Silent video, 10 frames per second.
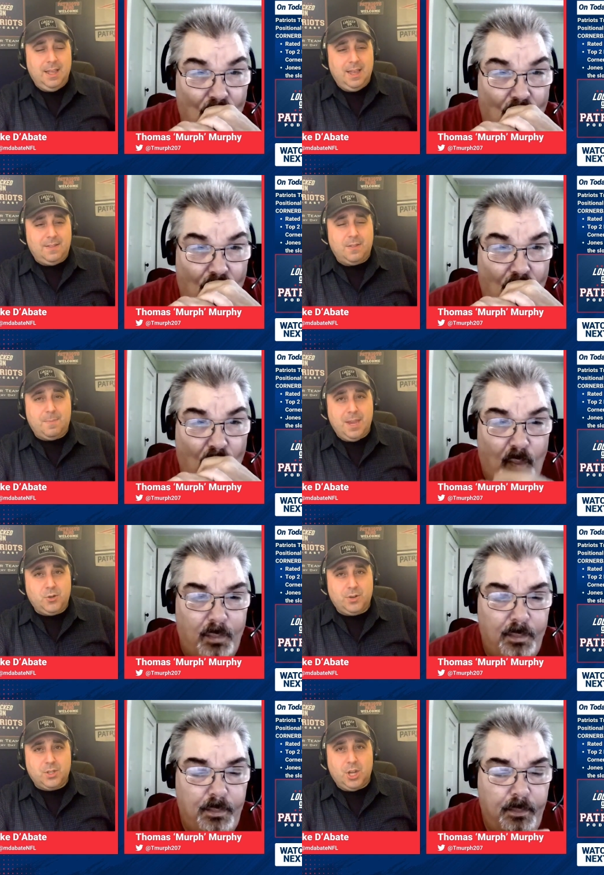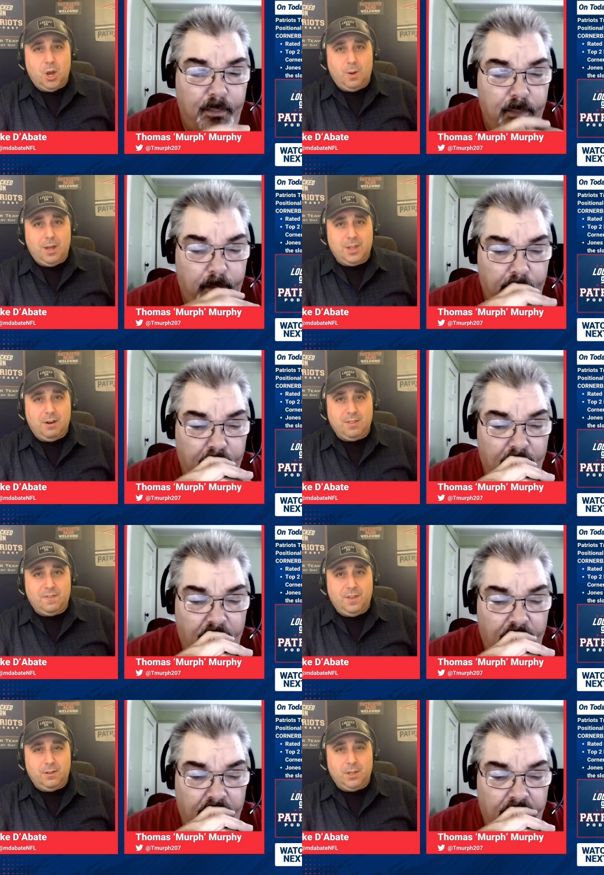Speaker 1: and then the Patriots can go out there on the
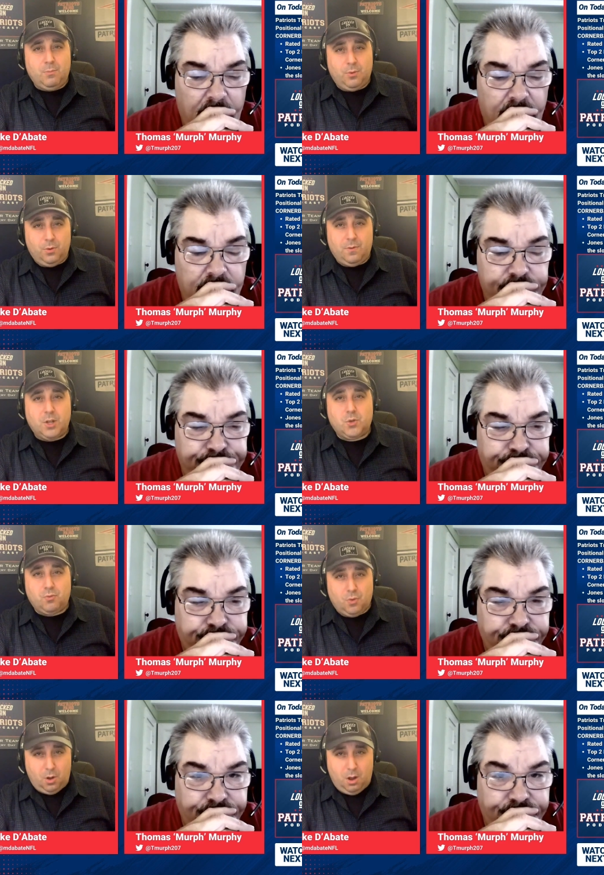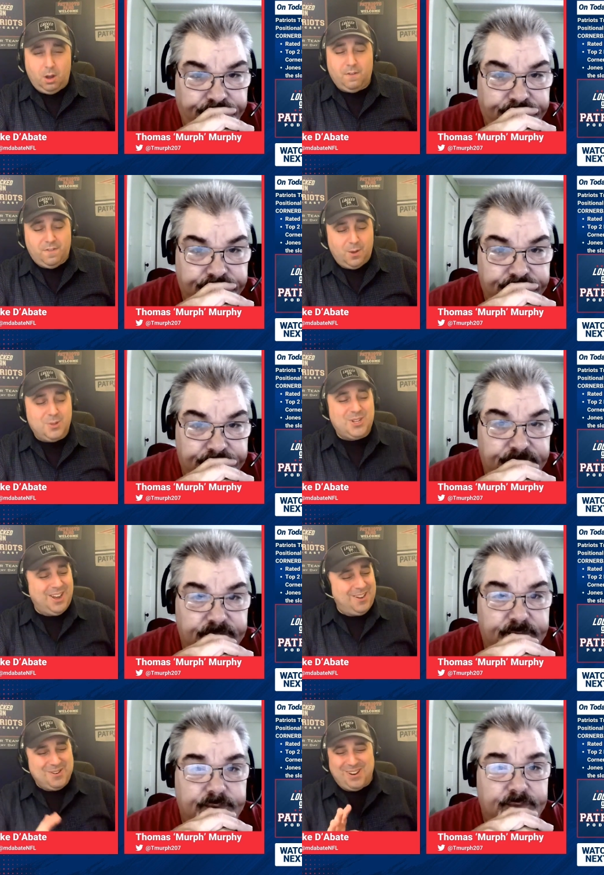field and prove us wrong, folks. No,
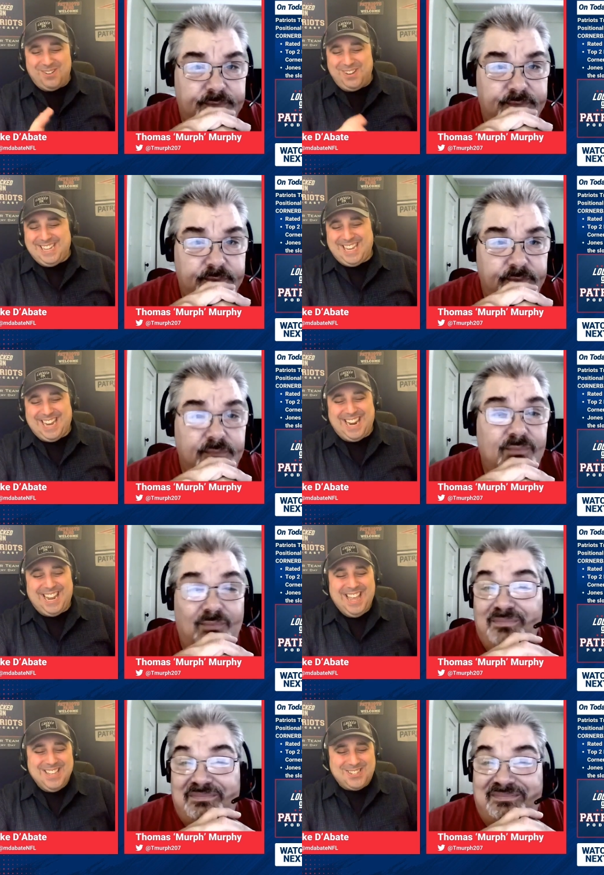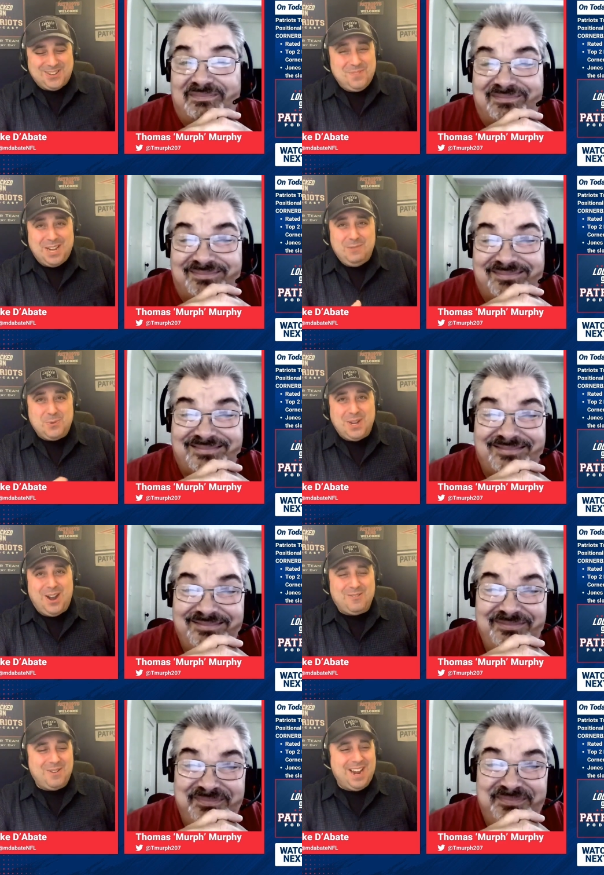we're only kidding. Sometimes we
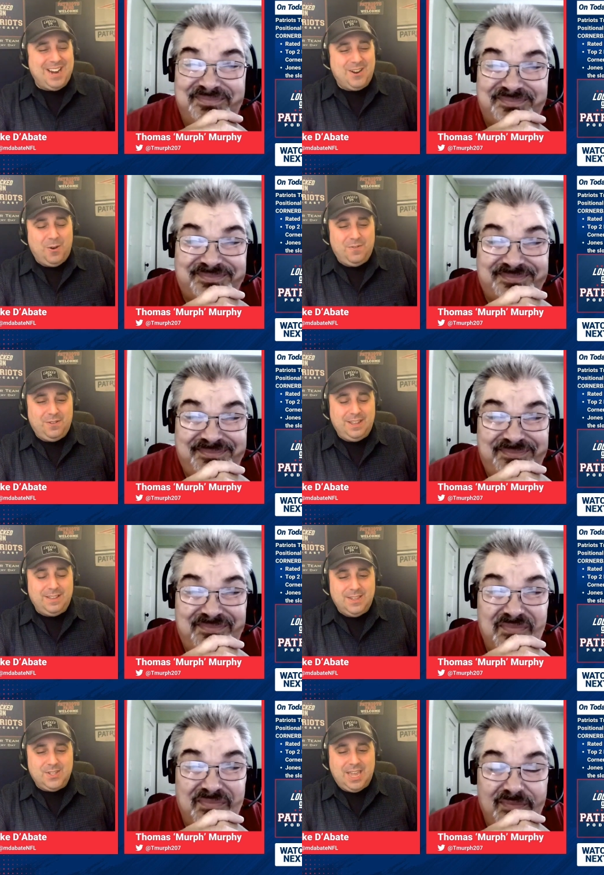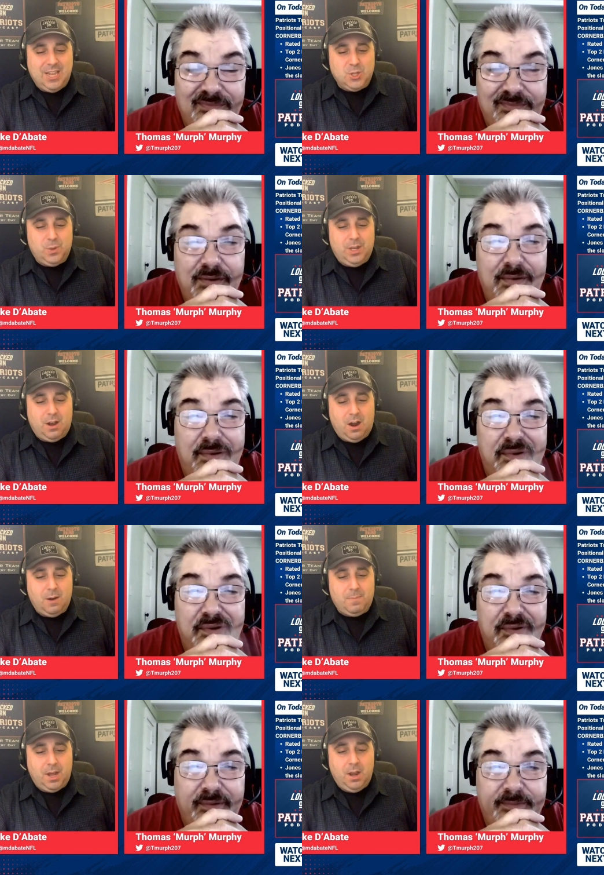are right, and hopefully in this case we
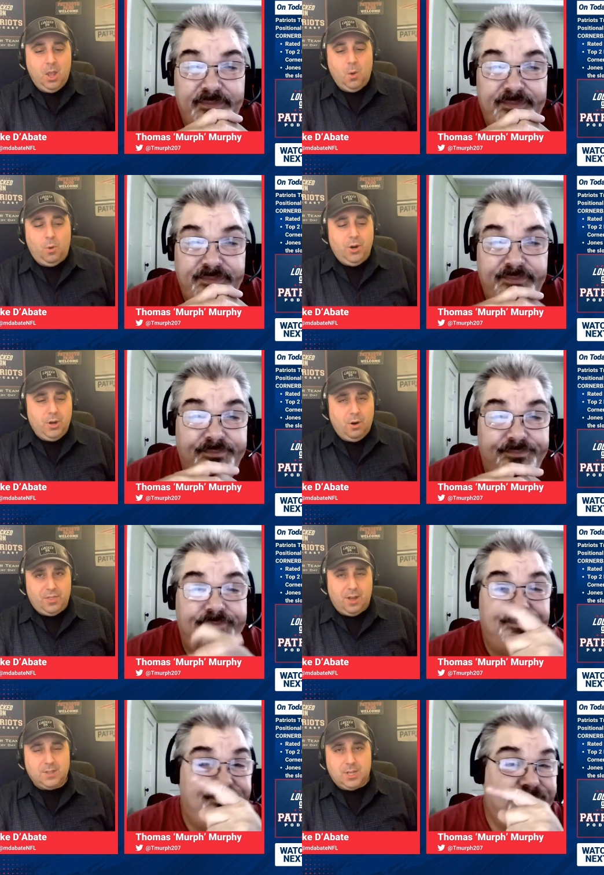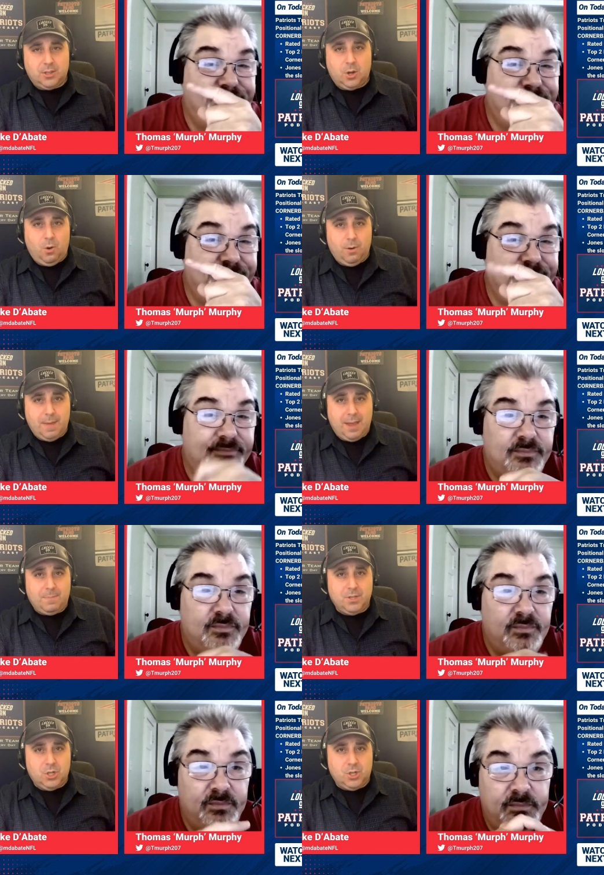are. But what are your thoughts on the cornerback
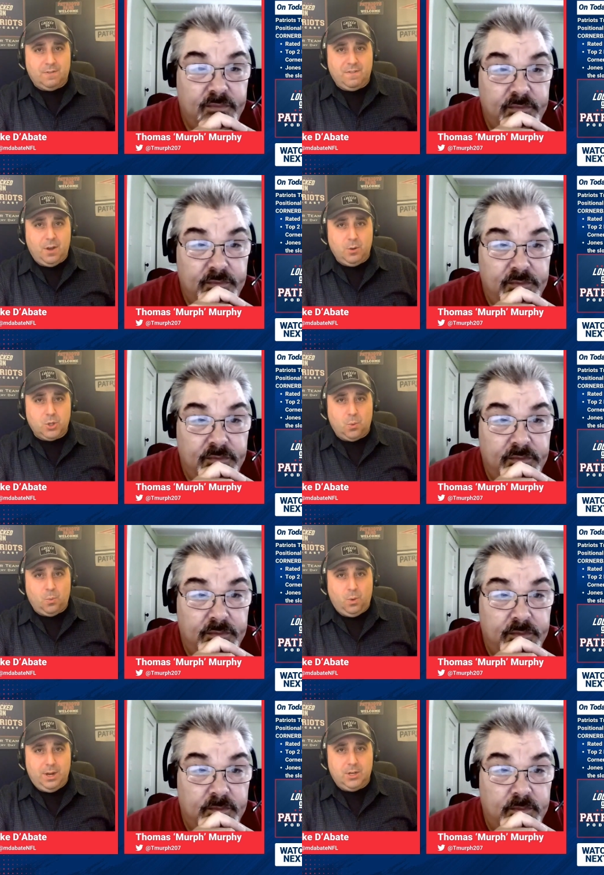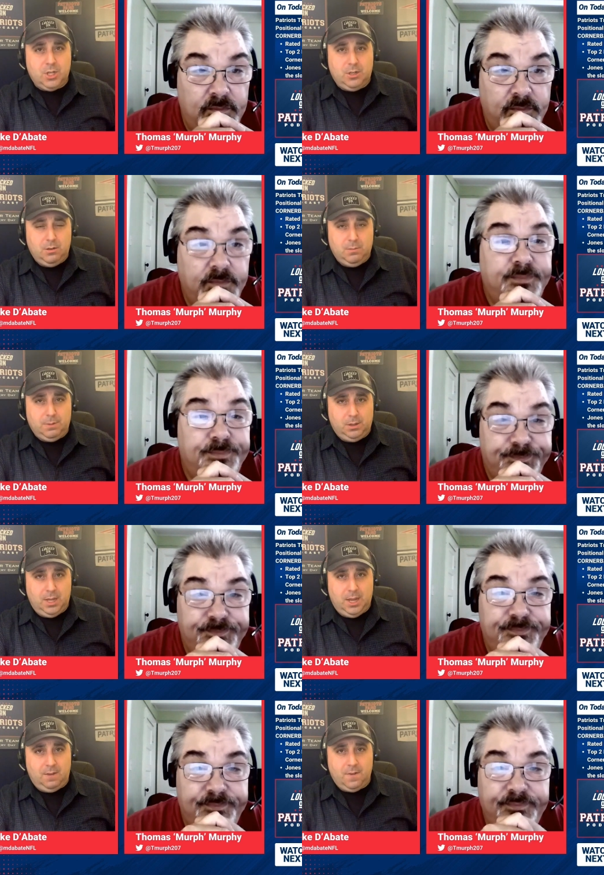position, folks? What do you believe